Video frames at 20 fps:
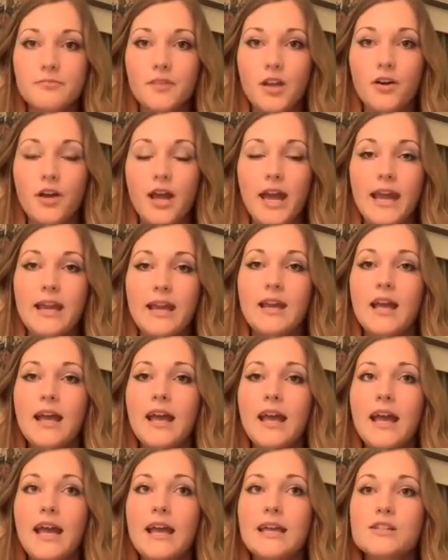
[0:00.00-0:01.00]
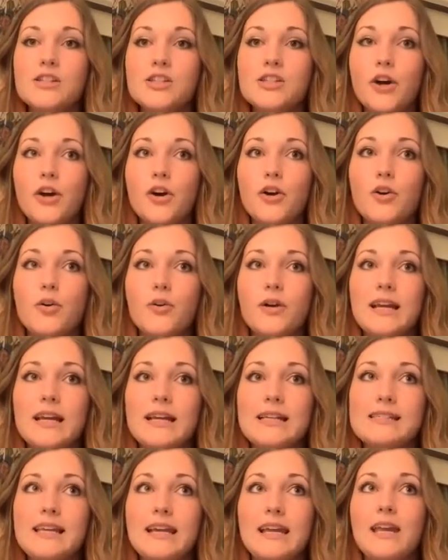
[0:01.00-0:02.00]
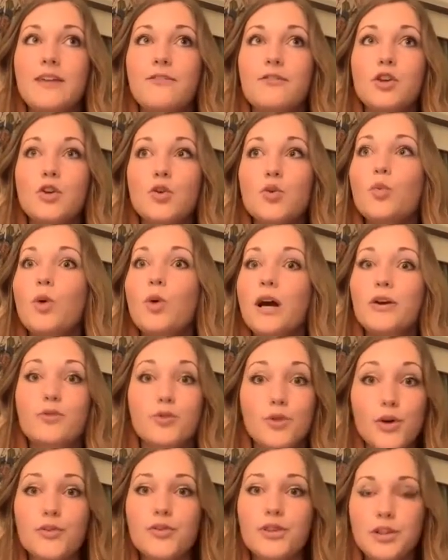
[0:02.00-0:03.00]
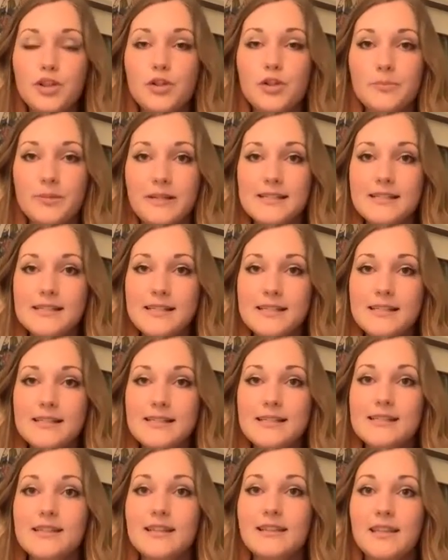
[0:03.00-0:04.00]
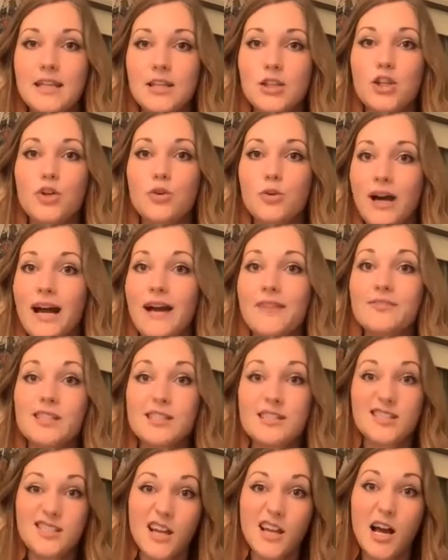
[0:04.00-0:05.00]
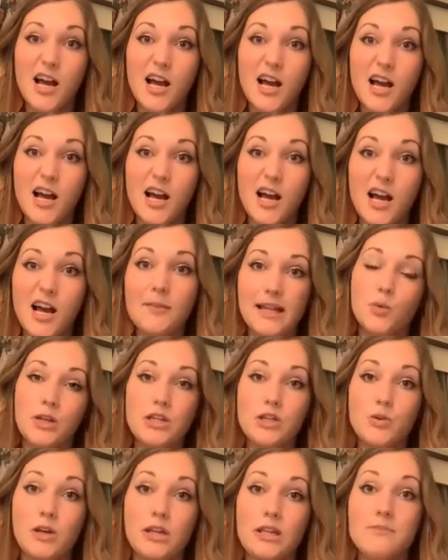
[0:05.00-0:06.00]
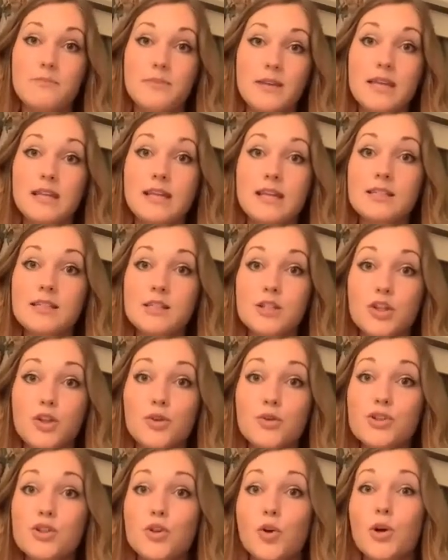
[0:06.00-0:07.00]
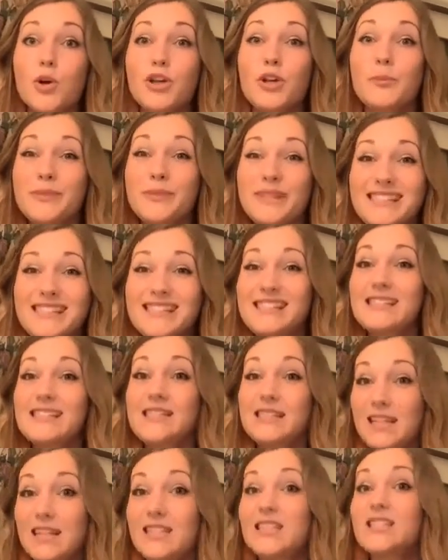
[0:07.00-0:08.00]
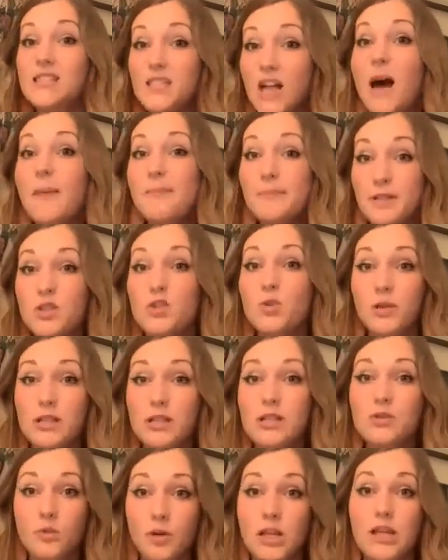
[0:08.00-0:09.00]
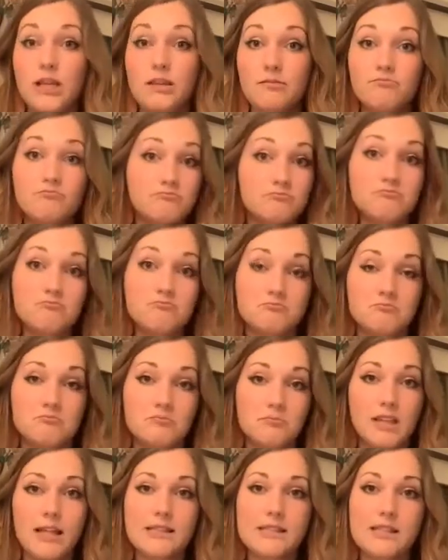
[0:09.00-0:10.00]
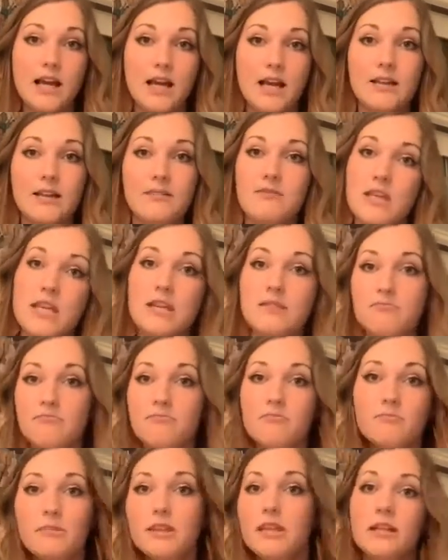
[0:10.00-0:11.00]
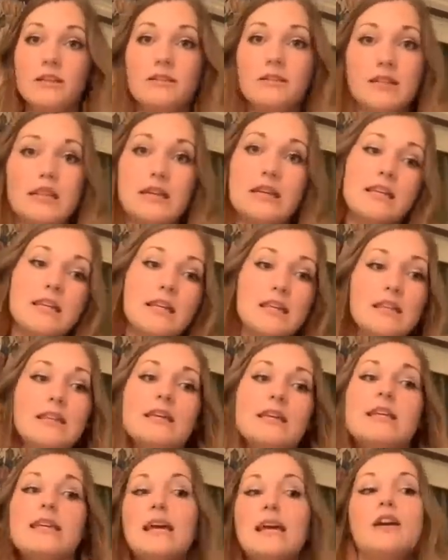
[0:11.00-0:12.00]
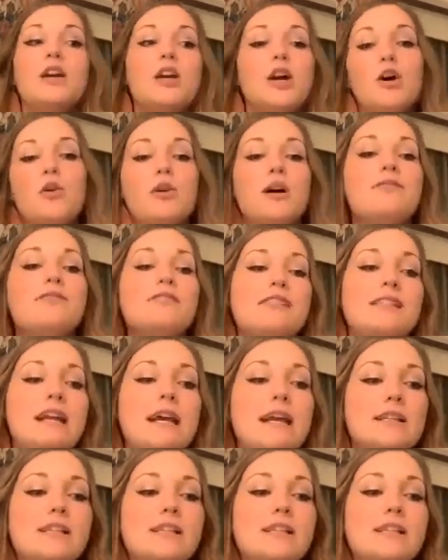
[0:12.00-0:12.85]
Okay. And so it's like, if you want growth in your business, then you have to stop letting 2020 be an excuse, or your business is going to stop in 2020. That's kind of the get-go of tonight.